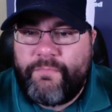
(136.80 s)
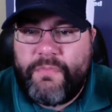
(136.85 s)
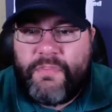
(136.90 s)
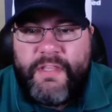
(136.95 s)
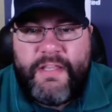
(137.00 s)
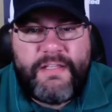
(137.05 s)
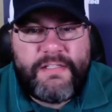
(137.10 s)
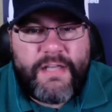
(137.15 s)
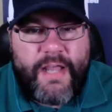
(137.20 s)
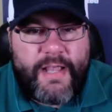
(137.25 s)

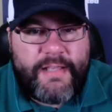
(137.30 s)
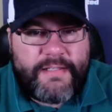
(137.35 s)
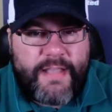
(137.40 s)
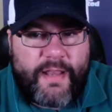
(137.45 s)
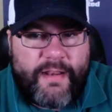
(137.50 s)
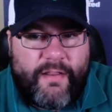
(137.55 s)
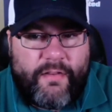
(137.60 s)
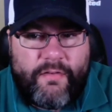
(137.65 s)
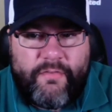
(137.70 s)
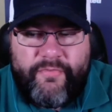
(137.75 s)
These guys got
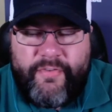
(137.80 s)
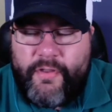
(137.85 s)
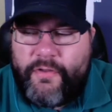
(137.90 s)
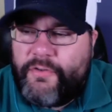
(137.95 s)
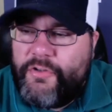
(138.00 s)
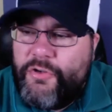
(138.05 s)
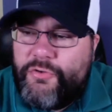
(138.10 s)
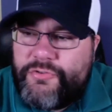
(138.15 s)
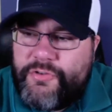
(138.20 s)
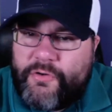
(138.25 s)
to get on the
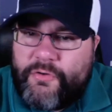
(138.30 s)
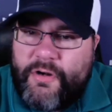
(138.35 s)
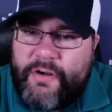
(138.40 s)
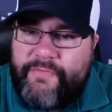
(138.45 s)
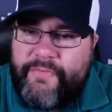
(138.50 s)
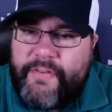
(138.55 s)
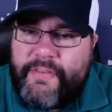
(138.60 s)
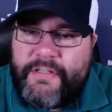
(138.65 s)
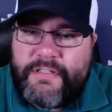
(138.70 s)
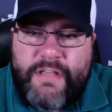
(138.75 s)
field. Houston
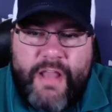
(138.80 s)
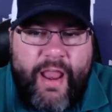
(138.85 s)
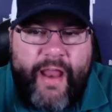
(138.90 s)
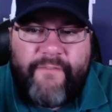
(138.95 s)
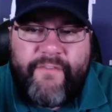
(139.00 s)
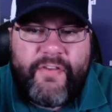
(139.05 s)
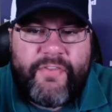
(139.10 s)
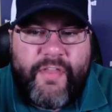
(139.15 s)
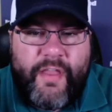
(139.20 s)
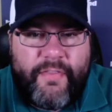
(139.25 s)
Griffith is
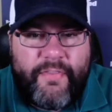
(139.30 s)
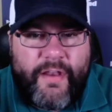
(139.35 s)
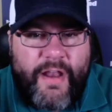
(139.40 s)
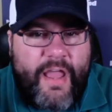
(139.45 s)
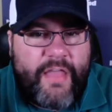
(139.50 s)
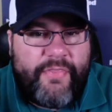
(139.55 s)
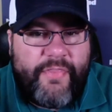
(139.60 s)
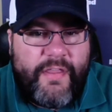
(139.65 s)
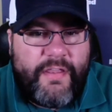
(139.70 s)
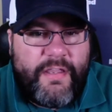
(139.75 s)
everything that
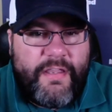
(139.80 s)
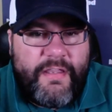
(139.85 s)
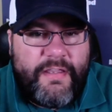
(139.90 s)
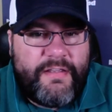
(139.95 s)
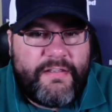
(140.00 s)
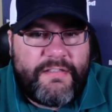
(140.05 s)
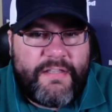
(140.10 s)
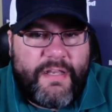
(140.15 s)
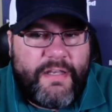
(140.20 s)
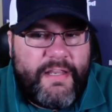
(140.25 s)
I think he
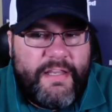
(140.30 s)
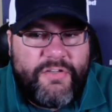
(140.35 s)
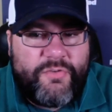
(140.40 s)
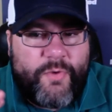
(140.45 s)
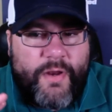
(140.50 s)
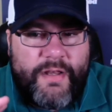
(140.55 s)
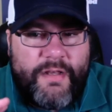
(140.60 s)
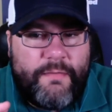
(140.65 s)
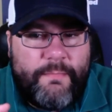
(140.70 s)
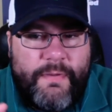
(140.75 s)
is, and he's
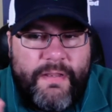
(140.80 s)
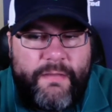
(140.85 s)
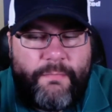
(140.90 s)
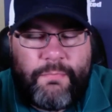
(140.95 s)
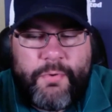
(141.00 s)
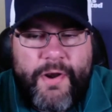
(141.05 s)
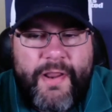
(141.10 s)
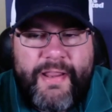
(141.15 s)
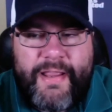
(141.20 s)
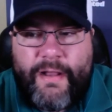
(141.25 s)
ready to be a
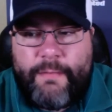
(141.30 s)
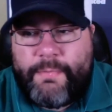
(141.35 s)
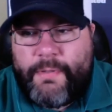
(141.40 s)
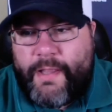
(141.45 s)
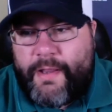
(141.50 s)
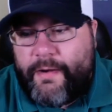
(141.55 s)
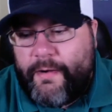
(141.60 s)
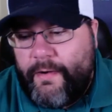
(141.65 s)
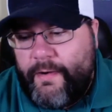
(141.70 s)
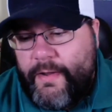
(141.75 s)
breakout
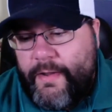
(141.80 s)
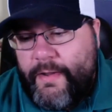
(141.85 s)
player.